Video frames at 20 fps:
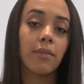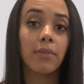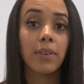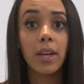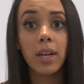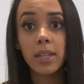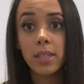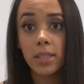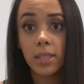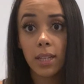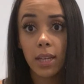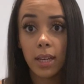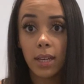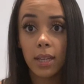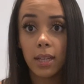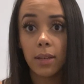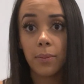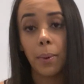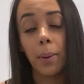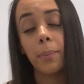
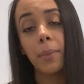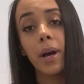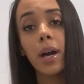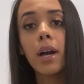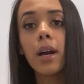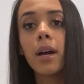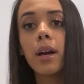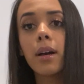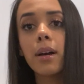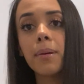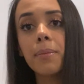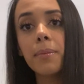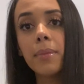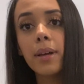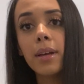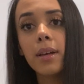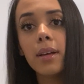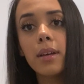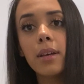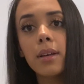fiance, my mom,
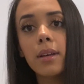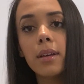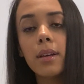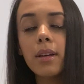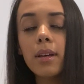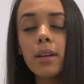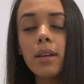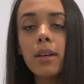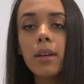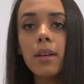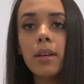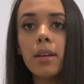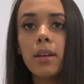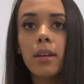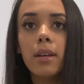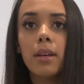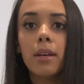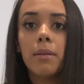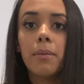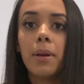
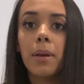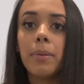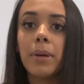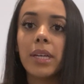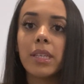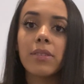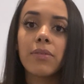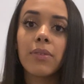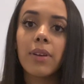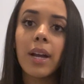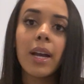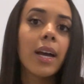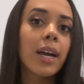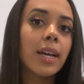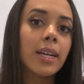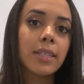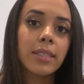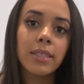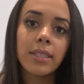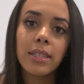my best
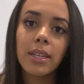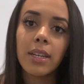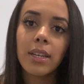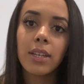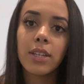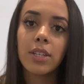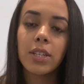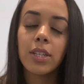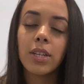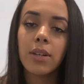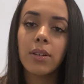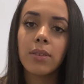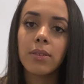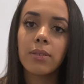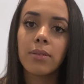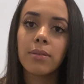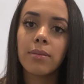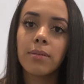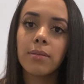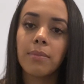friend, you
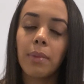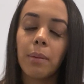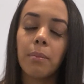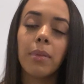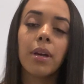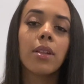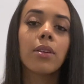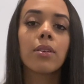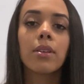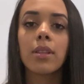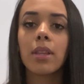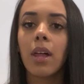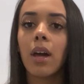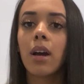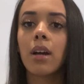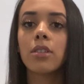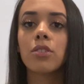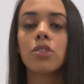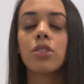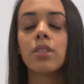know, my
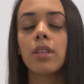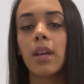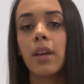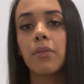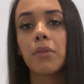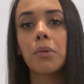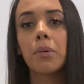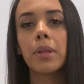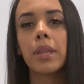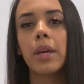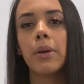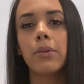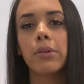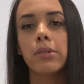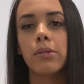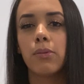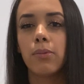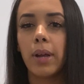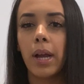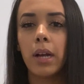mother-in-law, just everyone that was
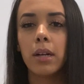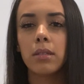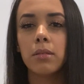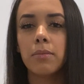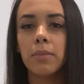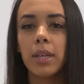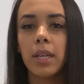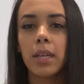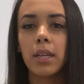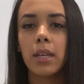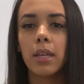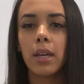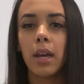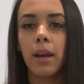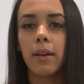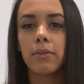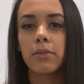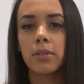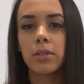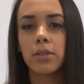around me,
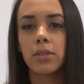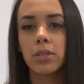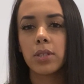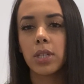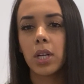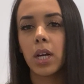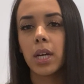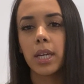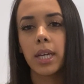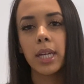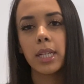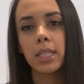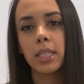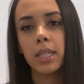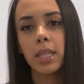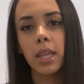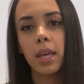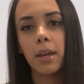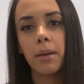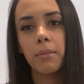after talking to
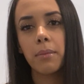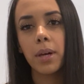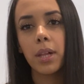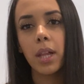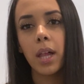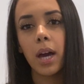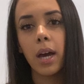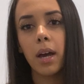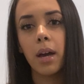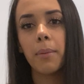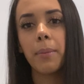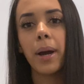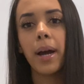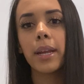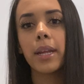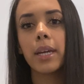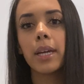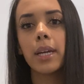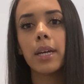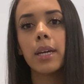them a lot about
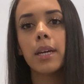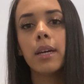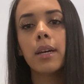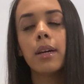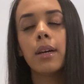it,